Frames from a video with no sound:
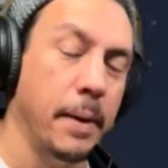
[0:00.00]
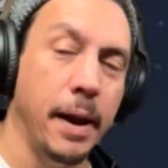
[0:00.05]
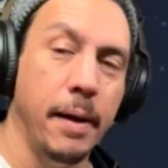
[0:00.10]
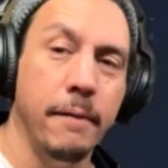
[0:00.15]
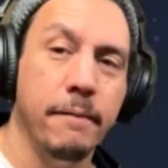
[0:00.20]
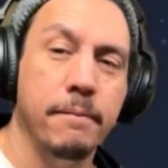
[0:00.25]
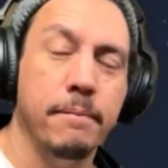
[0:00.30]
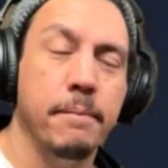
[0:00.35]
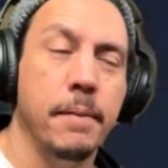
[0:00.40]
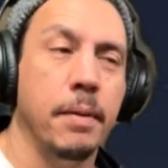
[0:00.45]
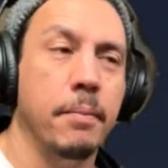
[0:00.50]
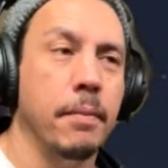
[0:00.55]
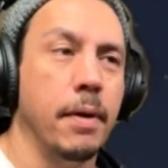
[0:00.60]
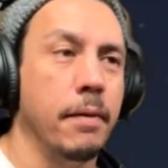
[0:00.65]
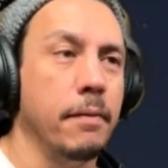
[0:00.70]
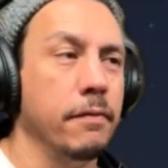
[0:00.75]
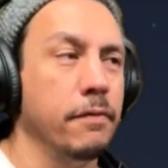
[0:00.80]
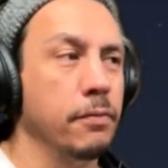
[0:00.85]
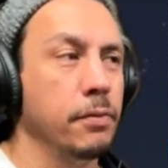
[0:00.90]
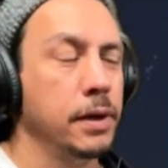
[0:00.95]
But
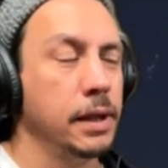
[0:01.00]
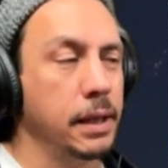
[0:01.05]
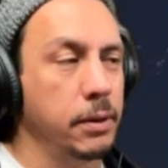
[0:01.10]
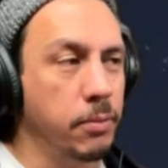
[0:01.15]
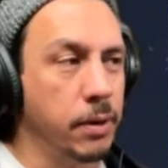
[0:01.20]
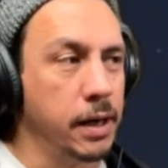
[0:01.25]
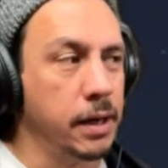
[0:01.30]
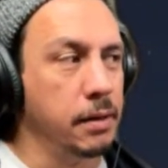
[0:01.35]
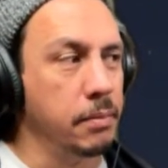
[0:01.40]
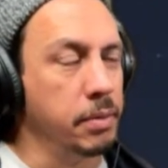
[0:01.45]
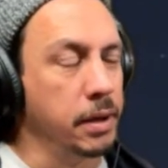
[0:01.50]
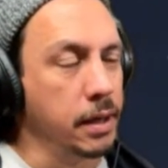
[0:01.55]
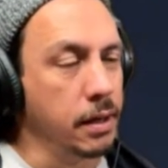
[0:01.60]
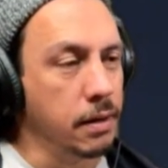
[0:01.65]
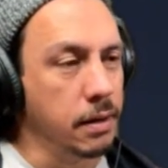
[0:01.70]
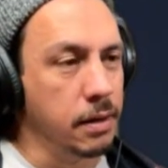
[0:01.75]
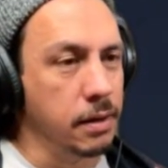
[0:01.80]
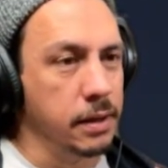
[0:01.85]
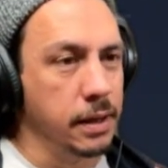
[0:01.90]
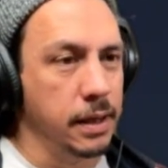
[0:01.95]
I've really wanted to bring
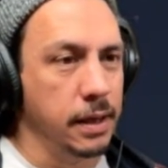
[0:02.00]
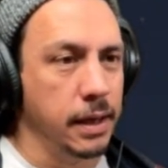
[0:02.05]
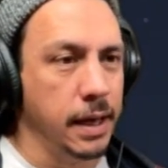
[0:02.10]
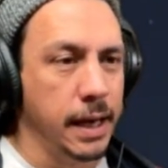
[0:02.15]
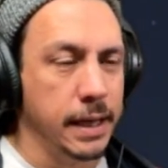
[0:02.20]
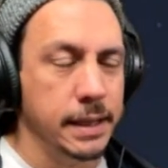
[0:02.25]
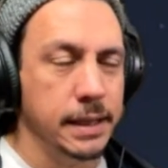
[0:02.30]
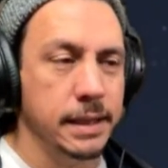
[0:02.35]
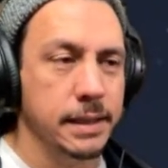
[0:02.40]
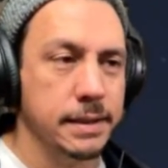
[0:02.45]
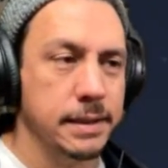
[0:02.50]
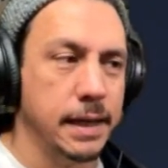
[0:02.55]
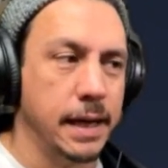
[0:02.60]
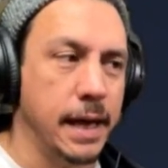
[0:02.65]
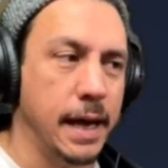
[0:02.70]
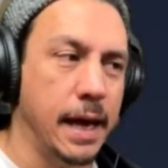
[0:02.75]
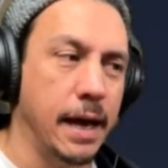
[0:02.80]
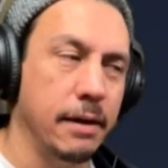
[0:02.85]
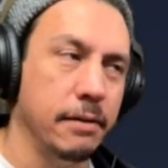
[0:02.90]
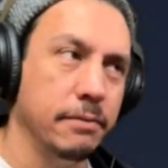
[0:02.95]
all the ideas that
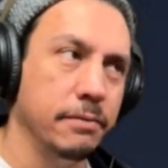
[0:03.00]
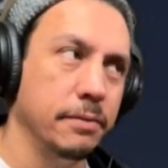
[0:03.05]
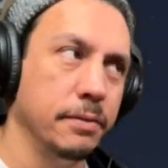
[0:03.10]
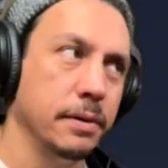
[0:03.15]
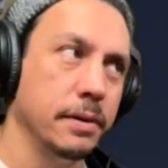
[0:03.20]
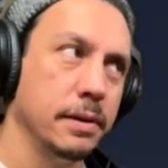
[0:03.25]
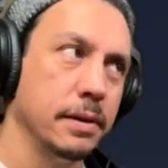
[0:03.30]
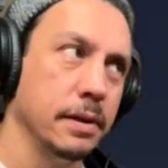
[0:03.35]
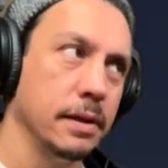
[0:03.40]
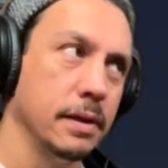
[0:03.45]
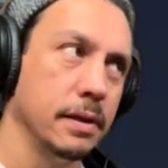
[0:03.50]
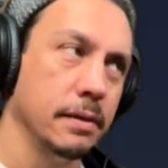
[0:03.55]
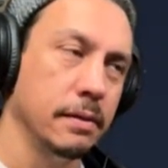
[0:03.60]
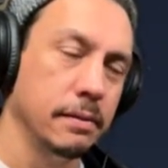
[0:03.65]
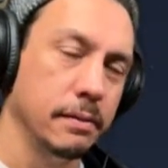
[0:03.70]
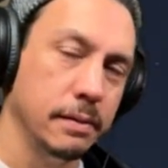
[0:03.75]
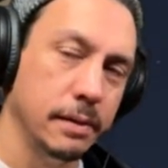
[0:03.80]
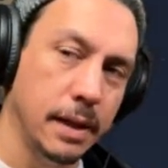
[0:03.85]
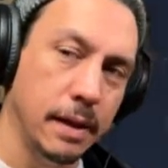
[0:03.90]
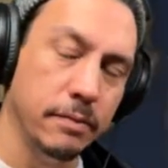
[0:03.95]
I have with
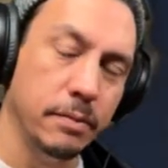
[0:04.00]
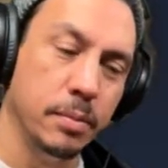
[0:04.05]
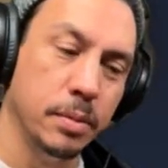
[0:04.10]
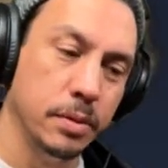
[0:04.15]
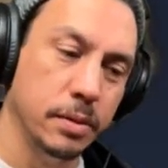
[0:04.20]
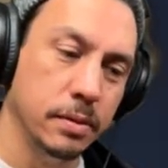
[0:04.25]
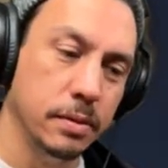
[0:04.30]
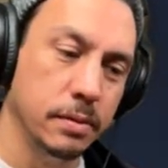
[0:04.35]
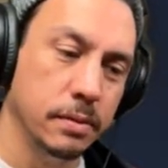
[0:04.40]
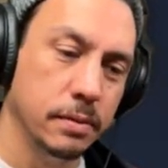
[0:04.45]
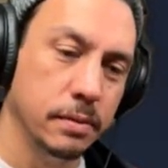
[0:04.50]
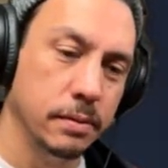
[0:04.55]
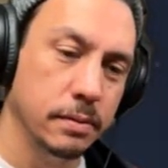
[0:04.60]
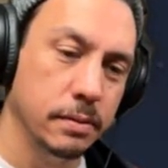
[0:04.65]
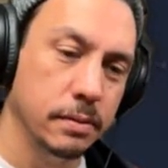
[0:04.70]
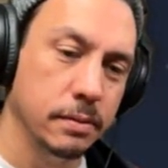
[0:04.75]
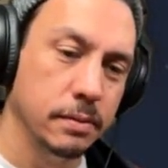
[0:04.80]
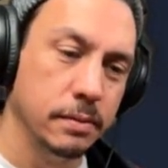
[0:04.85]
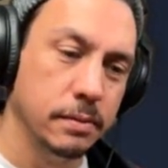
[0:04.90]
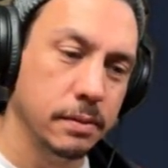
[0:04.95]

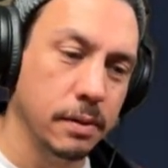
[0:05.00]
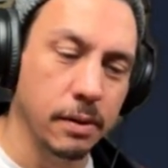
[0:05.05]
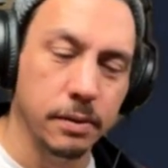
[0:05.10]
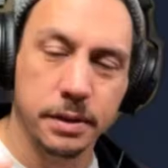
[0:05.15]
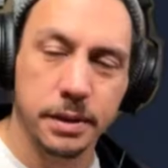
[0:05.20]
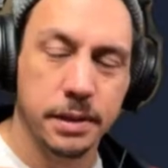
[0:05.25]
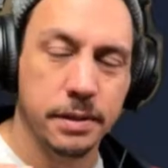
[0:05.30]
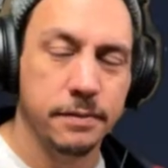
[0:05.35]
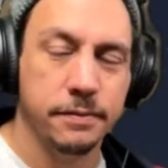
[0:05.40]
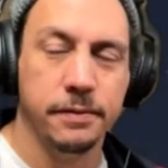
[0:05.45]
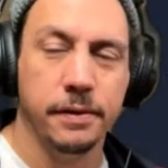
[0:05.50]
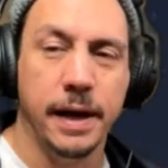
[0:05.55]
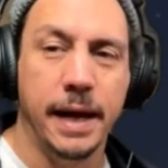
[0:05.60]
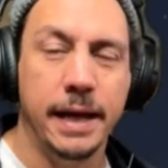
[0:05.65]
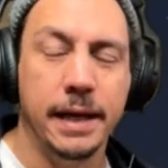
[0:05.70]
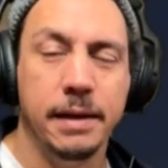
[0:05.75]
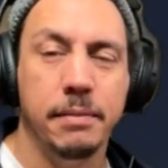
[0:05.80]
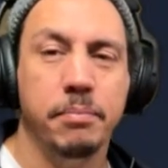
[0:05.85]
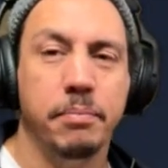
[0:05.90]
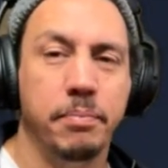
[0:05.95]
Lovable, or just for
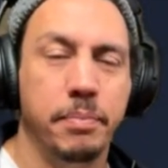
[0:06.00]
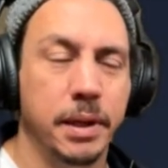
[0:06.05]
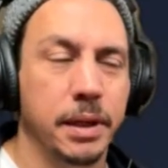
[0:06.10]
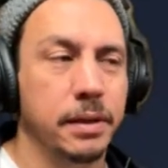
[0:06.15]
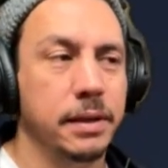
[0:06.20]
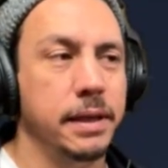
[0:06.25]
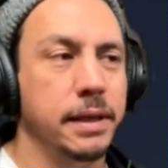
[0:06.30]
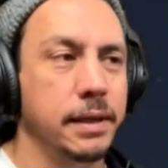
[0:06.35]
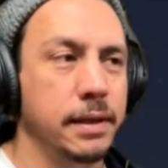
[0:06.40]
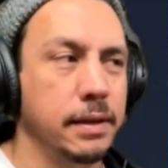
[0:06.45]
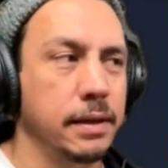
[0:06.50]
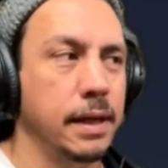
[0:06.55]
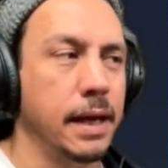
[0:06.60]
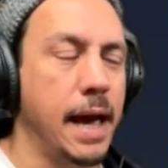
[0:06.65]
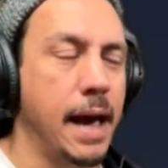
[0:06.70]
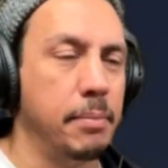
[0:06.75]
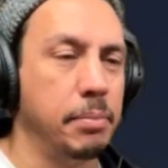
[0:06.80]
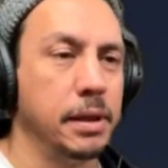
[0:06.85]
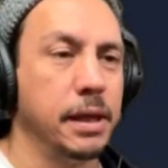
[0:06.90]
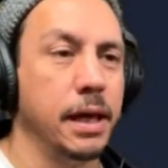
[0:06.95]
any building
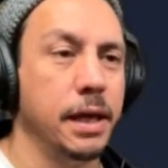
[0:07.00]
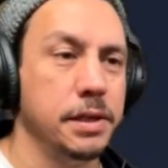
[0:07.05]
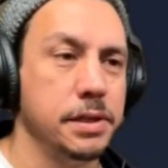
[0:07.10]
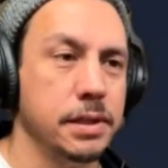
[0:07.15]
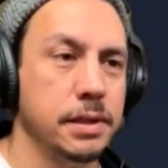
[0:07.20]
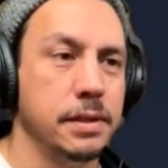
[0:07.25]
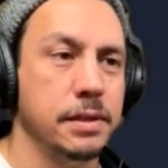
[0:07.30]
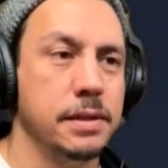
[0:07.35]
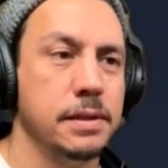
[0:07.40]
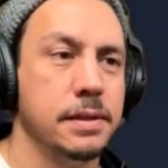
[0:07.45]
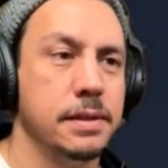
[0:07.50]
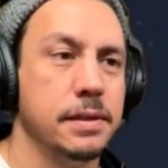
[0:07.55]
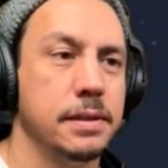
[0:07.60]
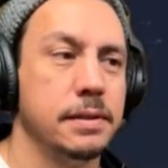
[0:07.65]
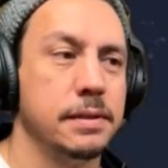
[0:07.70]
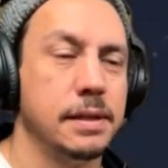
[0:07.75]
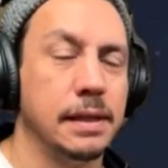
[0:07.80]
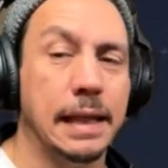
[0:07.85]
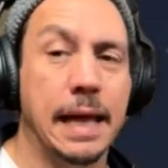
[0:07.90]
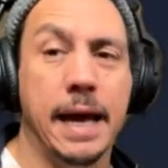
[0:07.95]

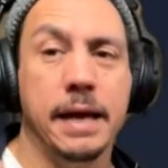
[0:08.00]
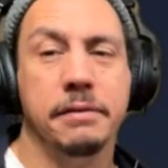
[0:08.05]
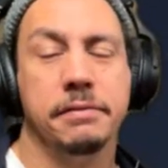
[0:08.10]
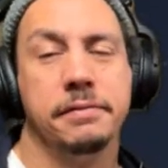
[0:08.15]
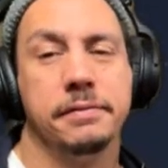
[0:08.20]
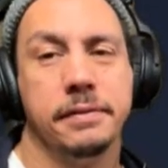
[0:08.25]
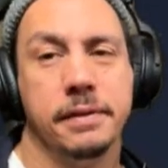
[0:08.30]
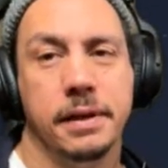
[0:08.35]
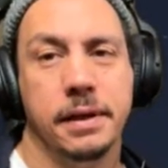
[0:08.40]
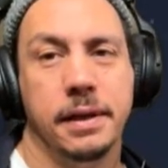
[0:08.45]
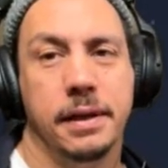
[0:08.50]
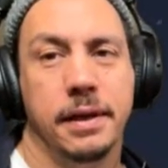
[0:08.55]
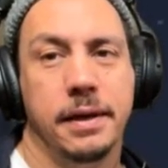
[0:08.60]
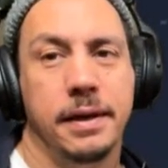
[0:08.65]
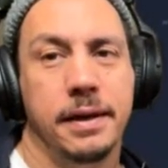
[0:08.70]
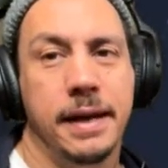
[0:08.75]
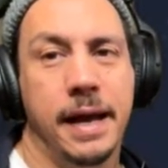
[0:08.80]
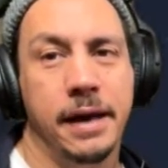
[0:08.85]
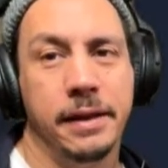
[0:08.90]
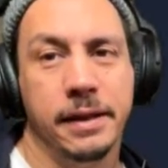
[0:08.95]
applications, to life.
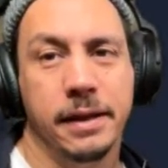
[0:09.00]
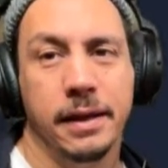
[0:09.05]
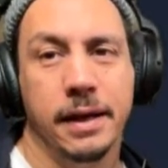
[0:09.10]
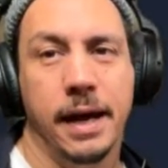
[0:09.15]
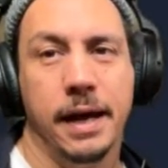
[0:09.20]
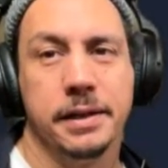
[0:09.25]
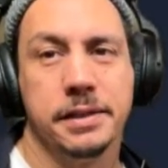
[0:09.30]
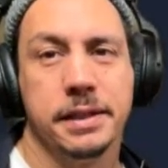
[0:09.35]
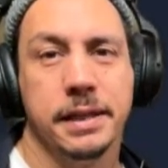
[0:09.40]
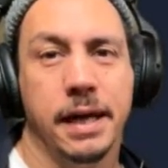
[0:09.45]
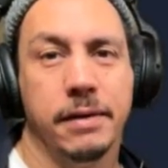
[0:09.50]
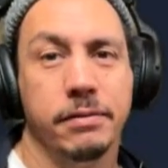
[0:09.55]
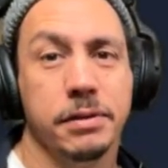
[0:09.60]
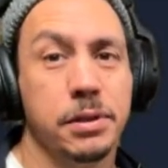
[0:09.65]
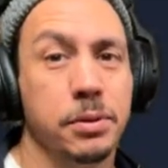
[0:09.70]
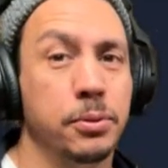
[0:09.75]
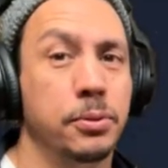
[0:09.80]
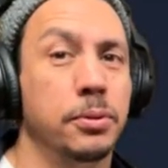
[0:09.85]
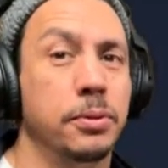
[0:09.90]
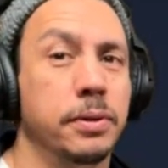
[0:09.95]
Now that I actually have a
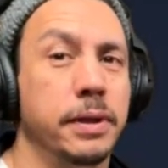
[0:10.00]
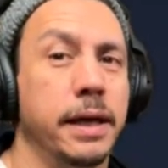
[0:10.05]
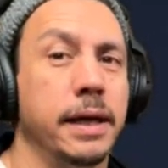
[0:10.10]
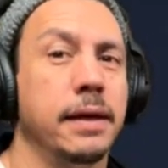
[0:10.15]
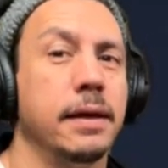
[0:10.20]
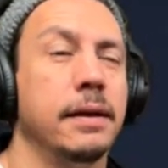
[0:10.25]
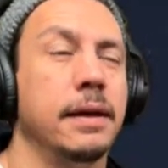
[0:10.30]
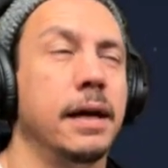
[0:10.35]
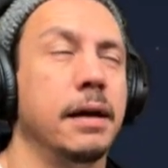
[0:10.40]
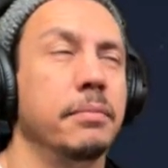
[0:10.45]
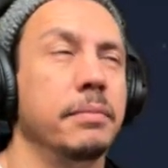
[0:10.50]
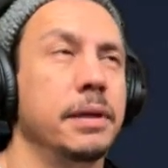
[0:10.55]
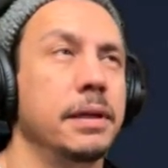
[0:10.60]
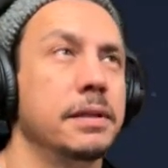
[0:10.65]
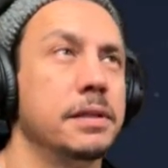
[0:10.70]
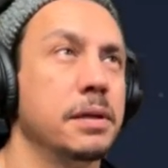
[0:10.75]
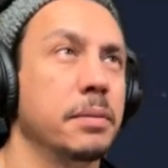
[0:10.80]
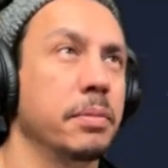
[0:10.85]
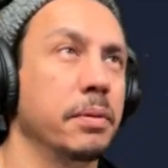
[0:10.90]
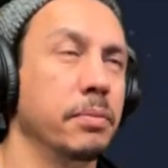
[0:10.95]
tool that can help me
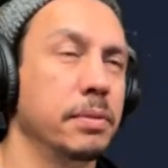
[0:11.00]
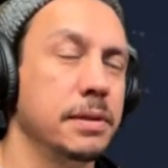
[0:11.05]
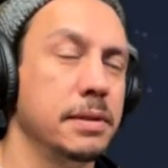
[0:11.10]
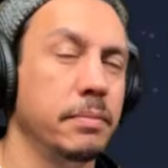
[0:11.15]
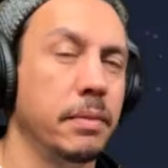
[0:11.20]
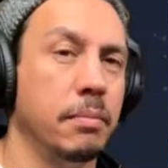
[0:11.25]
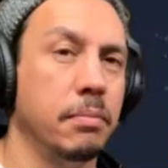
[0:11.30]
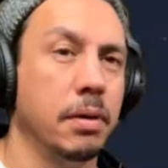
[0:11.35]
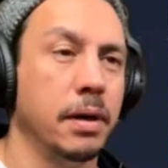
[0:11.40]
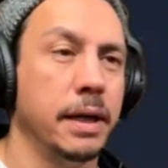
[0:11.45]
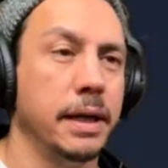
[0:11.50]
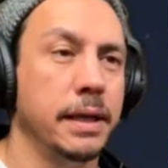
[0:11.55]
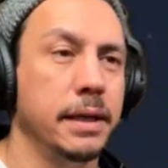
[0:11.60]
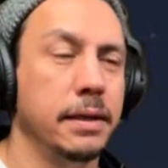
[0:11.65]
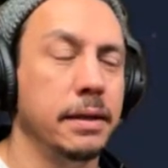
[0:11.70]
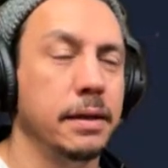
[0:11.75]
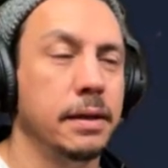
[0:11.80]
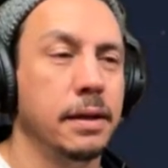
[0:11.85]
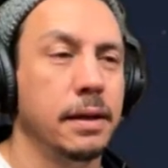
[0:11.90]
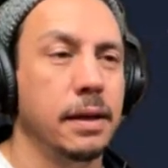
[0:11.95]
interpret what's in my
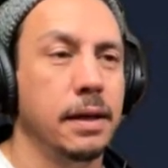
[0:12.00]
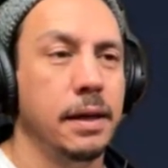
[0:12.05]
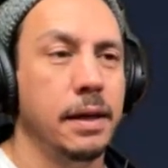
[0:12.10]
brain